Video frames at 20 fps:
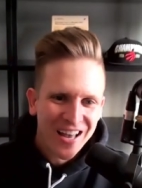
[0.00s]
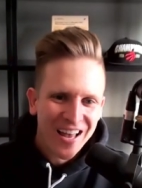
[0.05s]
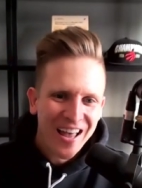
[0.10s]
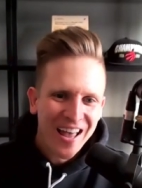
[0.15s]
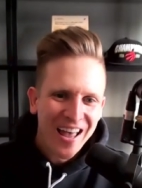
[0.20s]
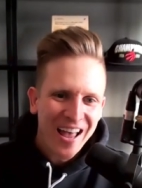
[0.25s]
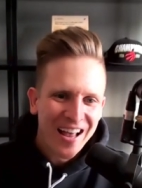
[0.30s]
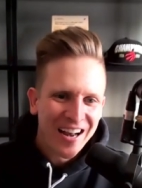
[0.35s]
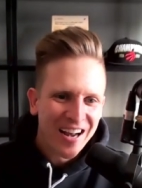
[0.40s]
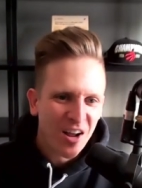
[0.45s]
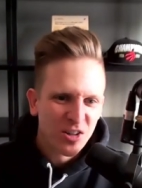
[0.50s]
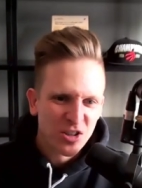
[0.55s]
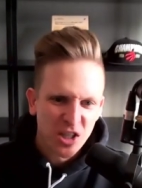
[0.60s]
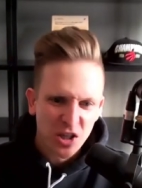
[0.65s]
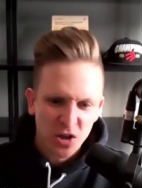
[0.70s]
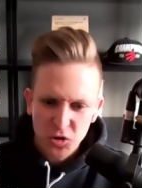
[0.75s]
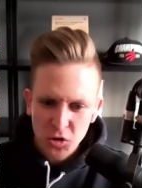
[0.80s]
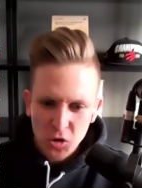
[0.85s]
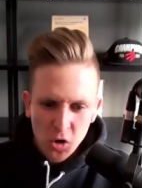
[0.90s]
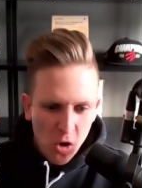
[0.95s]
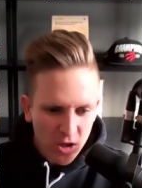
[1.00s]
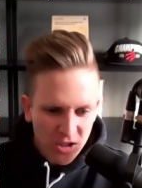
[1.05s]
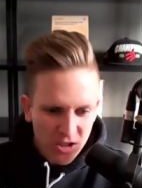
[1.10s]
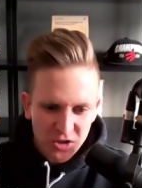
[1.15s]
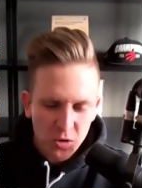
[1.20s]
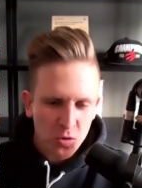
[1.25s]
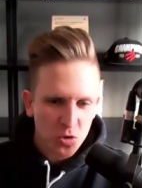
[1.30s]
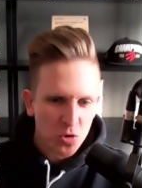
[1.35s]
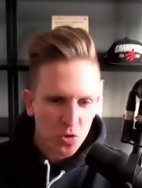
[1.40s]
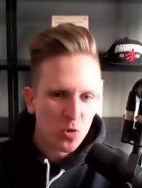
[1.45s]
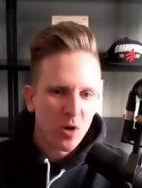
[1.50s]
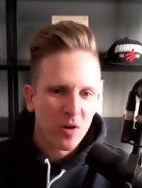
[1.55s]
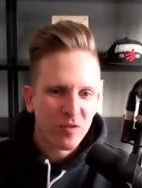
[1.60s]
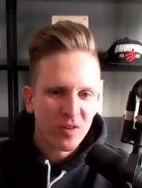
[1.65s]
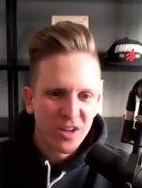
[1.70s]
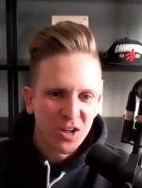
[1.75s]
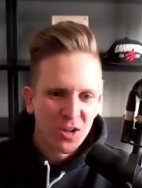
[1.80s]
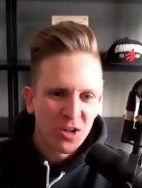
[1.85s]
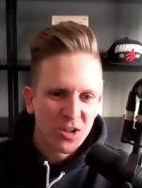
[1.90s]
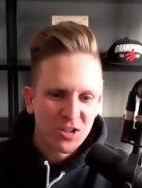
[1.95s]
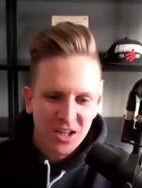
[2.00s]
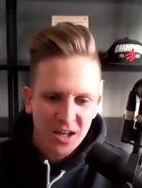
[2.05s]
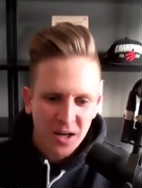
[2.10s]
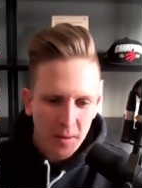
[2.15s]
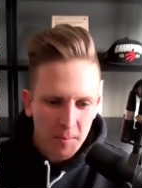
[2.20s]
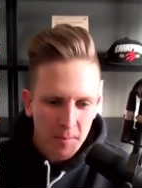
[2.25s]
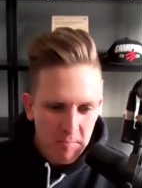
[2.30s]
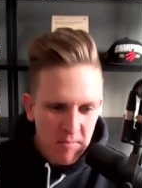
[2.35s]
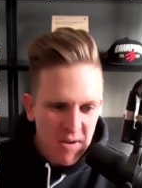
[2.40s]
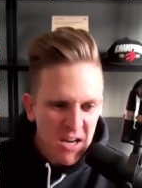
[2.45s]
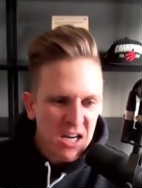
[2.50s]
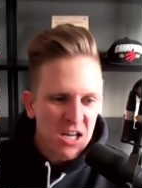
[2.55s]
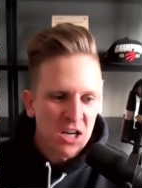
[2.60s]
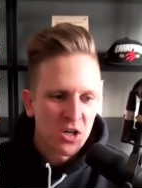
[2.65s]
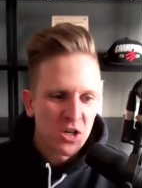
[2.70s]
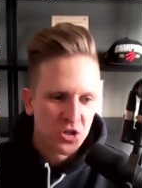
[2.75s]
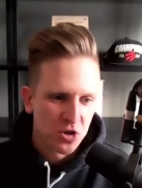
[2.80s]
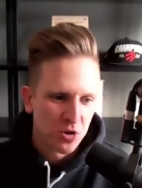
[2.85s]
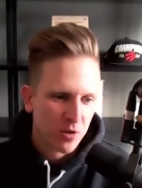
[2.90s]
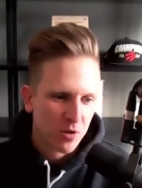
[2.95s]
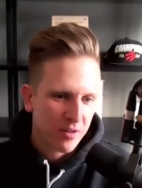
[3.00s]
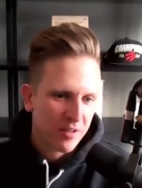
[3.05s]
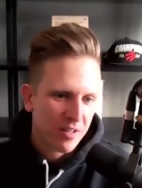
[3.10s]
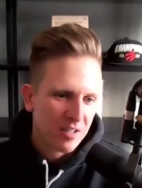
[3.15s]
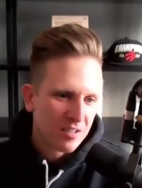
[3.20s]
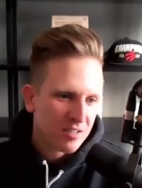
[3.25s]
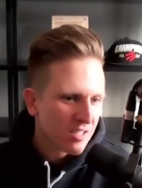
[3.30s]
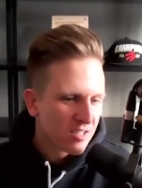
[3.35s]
And I was like, oh, it's so cool. Everything looks like a miniature in this.